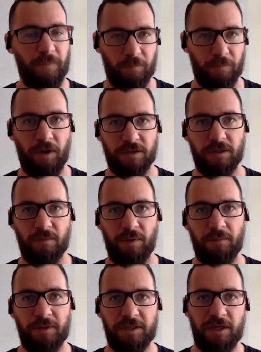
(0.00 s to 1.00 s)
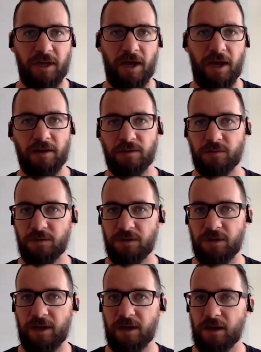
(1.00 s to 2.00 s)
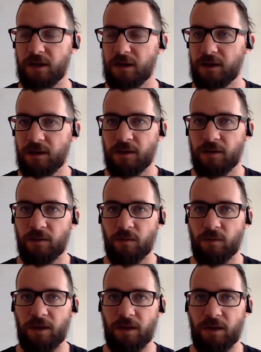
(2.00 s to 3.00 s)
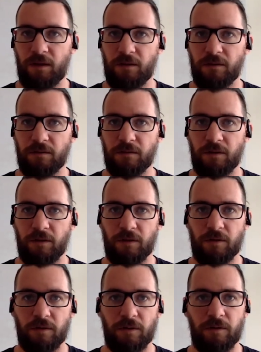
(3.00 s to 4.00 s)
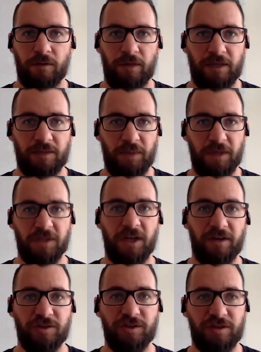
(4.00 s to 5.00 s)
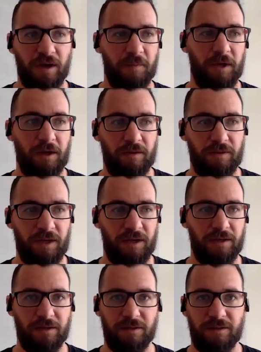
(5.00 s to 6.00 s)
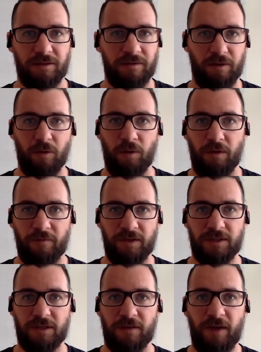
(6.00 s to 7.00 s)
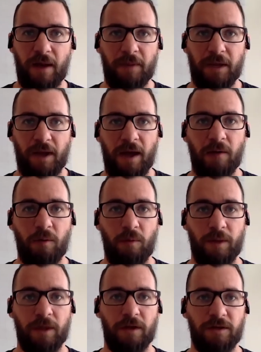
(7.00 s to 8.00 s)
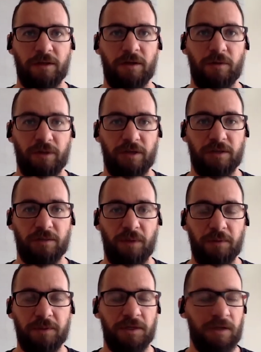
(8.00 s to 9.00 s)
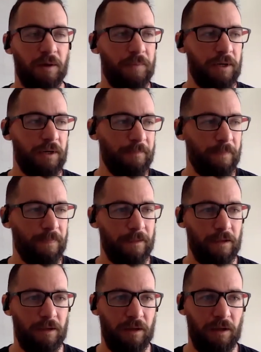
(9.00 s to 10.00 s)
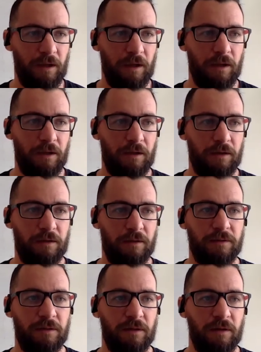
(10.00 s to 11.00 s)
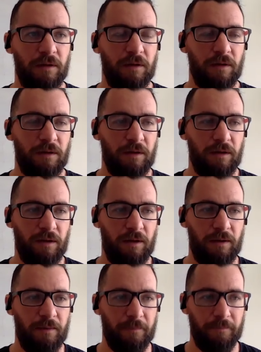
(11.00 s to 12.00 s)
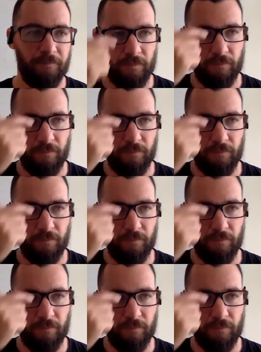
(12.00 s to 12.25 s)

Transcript: the boss of the publishing house was like, "Well, look, there's big changes coming. There's all of this stuff happening. How are we going to deal with it as a publishing company?" And um,